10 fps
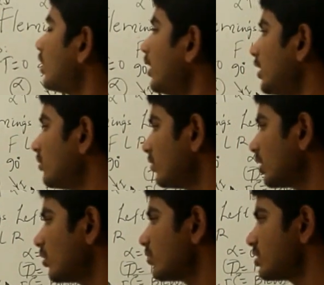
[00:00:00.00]
and
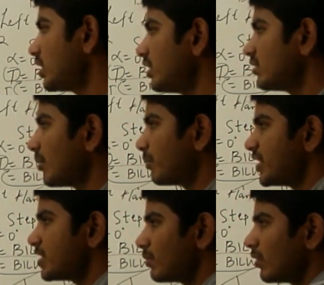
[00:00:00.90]
we have seen the
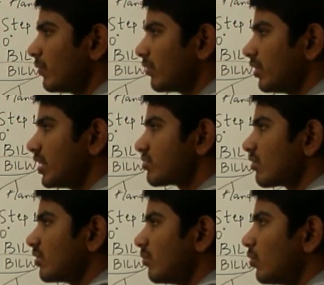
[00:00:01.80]
principle of rotation
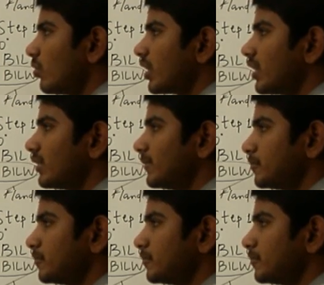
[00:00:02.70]
of the motor,